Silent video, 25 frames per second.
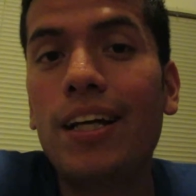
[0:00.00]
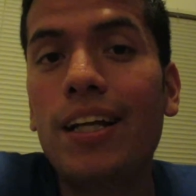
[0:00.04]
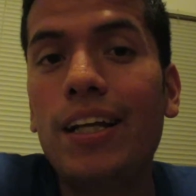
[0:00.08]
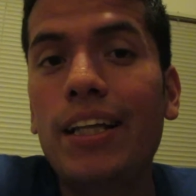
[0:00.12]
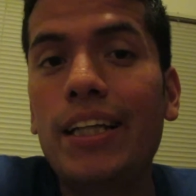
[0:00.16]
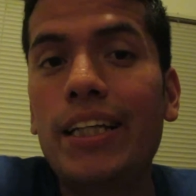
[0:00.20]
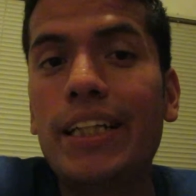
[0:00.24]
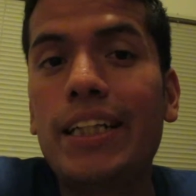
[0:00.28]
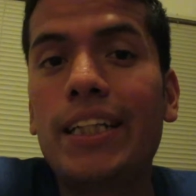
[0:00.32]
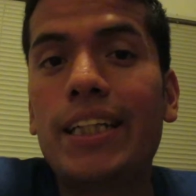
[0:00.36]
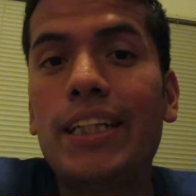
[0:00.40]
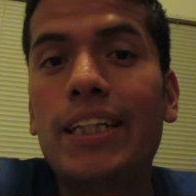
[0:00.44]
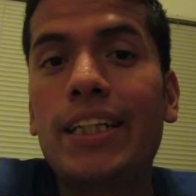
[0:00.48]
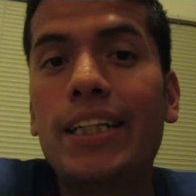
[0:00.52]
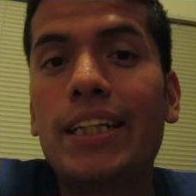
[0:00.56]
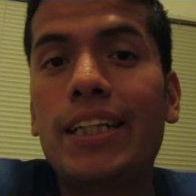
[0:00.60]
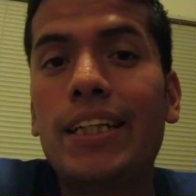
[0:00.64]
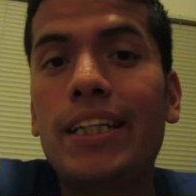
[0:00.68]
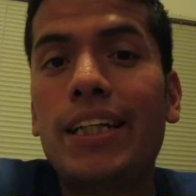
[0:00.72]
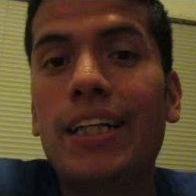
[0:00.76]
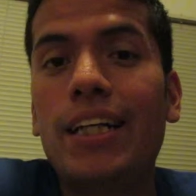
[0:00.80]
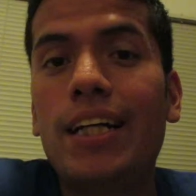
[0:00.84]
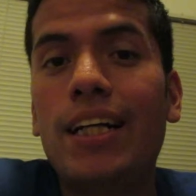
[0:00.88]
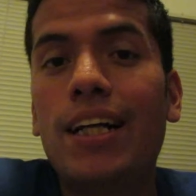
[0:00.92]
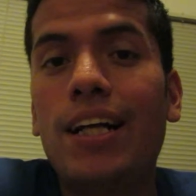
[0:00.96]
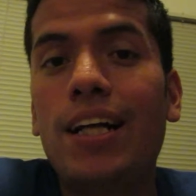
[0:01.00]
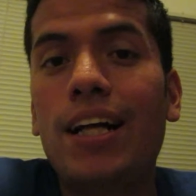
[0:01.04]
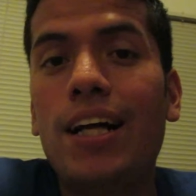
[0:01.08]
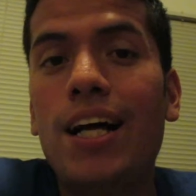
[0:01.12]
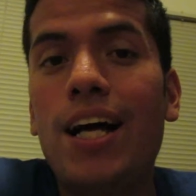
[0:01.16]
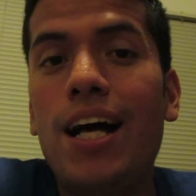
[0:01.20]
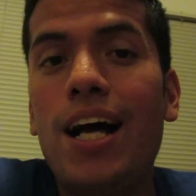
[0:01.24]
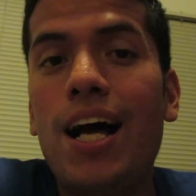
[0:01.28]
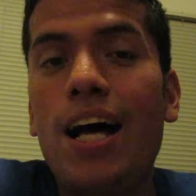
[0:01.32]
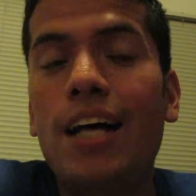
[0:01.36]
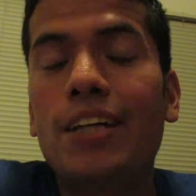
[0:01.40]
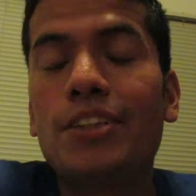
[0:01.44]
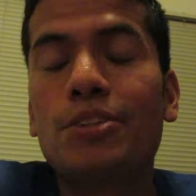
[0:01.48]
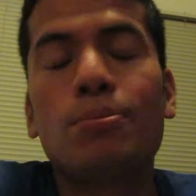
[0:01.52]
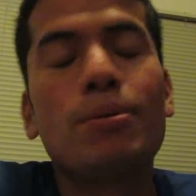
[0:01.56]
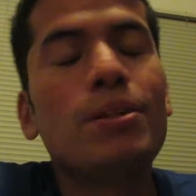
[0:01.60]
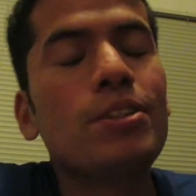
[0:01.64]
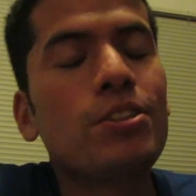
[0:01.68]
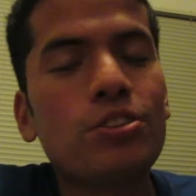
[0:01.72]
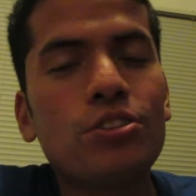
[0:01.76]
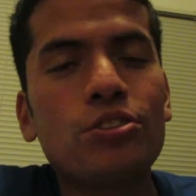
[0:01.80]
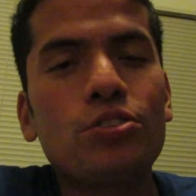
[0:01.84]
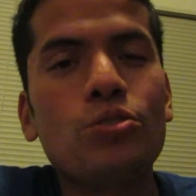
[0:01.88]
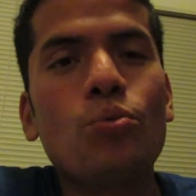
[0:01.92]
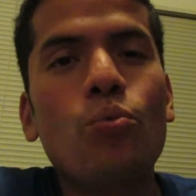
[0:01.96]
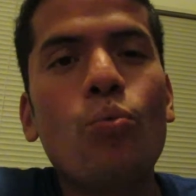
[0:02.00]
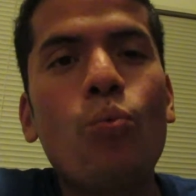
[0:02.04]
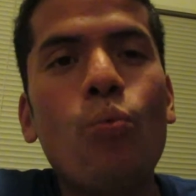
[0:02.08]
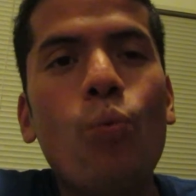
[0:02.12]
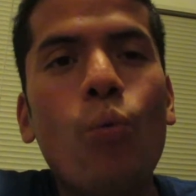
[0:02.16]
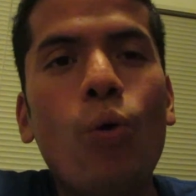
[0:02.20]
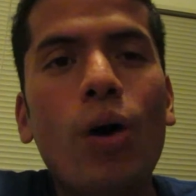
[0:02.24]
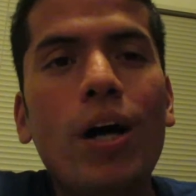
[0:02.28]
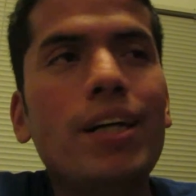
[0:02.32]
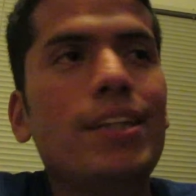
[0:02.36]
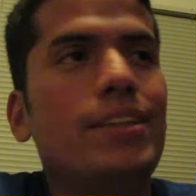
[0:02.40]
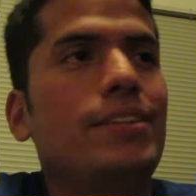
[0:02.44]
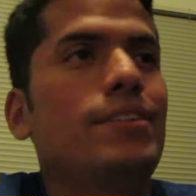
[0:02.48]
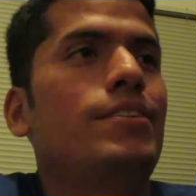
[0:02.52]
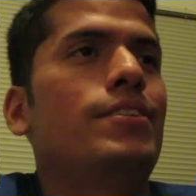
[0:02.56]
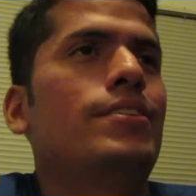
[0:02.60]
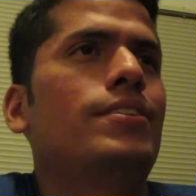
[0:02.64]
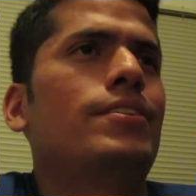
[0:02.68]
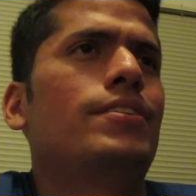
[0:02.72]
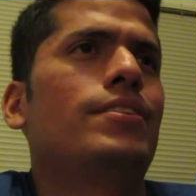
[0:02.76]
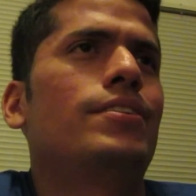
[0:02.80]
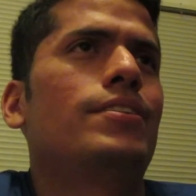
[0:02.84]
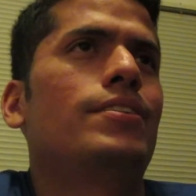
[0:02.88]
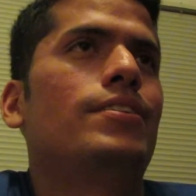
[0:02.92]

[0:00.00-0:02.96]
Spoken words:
like as much as you want,